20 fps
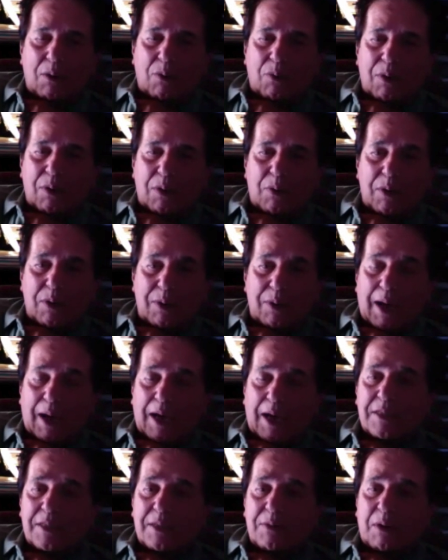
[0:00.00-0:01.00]
Where you
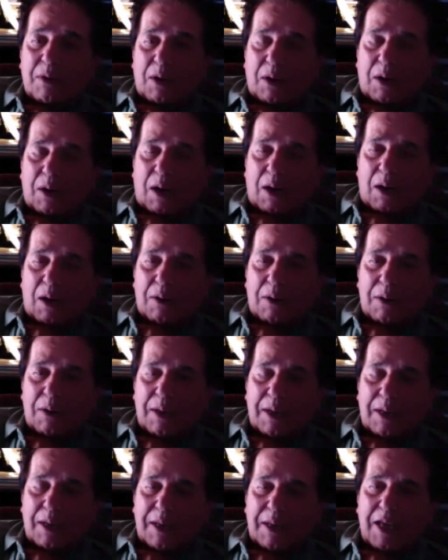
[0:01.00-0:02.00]
actually are
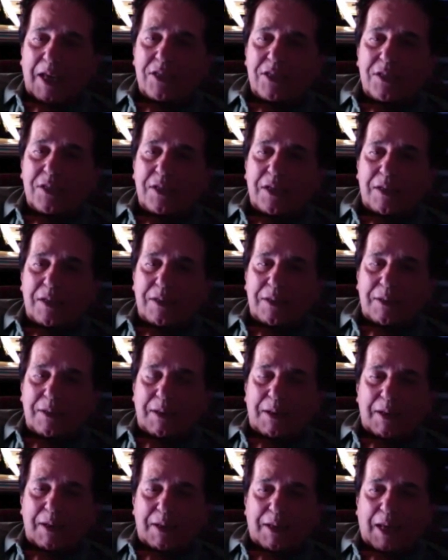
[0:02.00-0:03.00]
engaging and
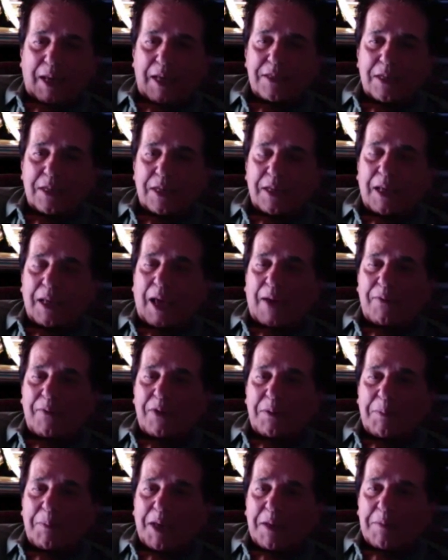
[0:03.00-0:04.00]
occasionally having
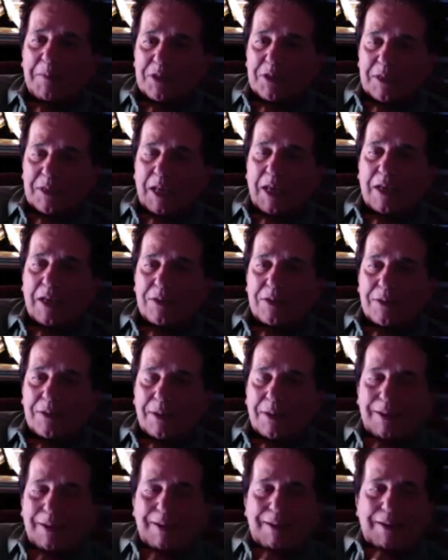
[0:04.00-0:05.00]
to make mistakes.
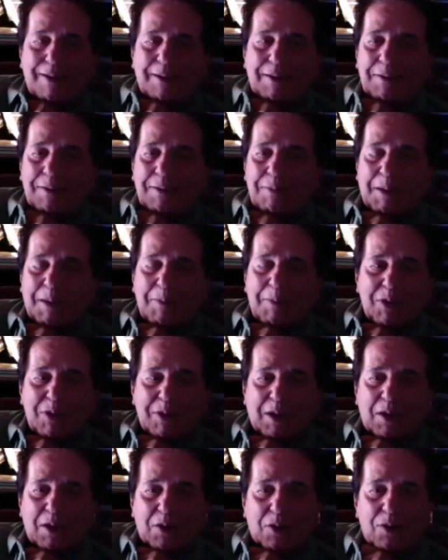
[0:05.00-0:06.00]
Maybe you
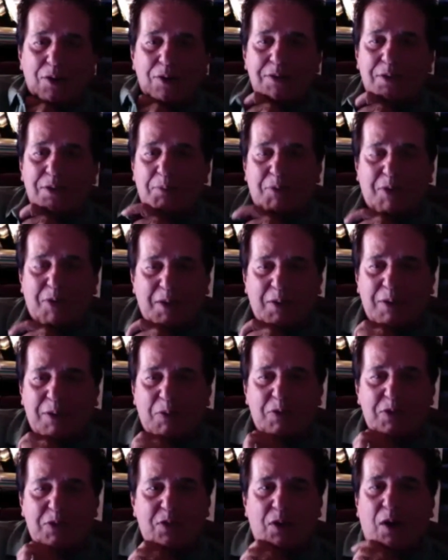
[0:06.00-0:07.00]
didn't learn something that
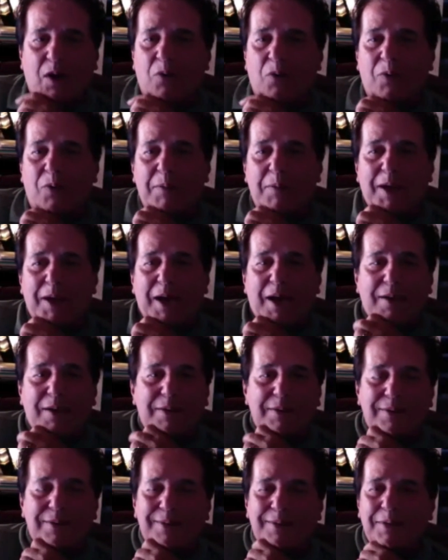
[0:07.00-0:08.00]
was taught way back,
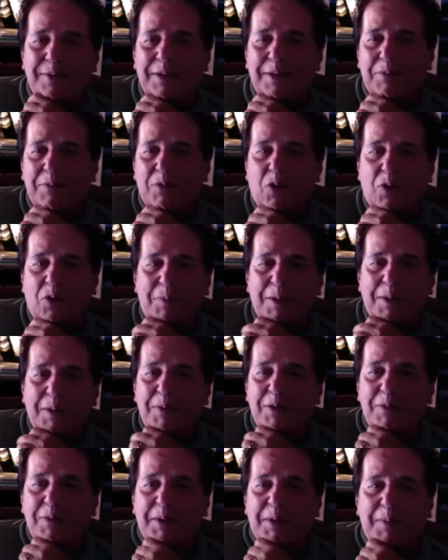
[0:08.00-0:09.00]
or
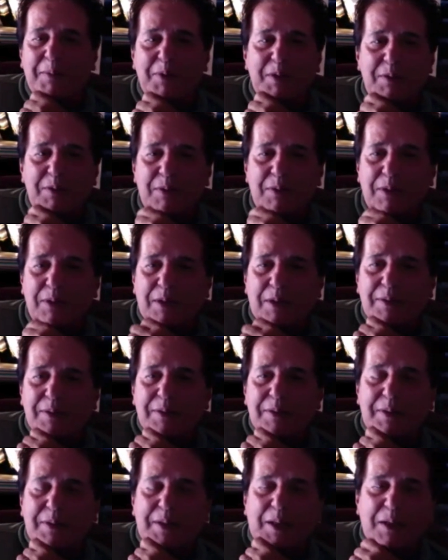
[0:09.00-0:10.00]
maybe
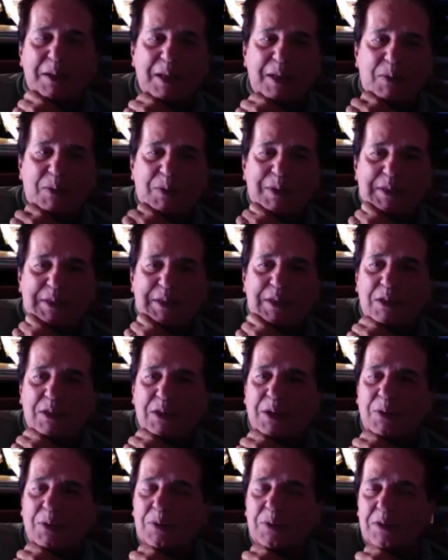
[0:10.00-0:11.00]
it
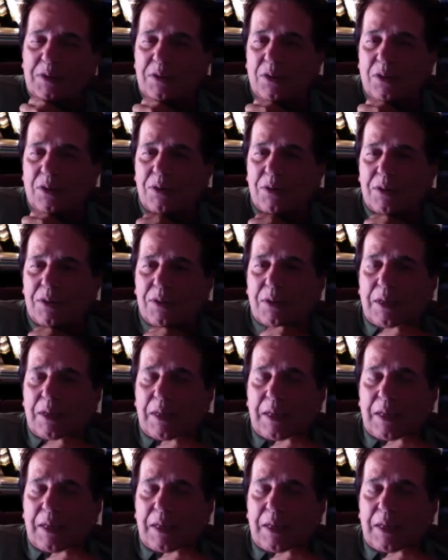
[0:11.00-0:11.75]
wasn't told to you.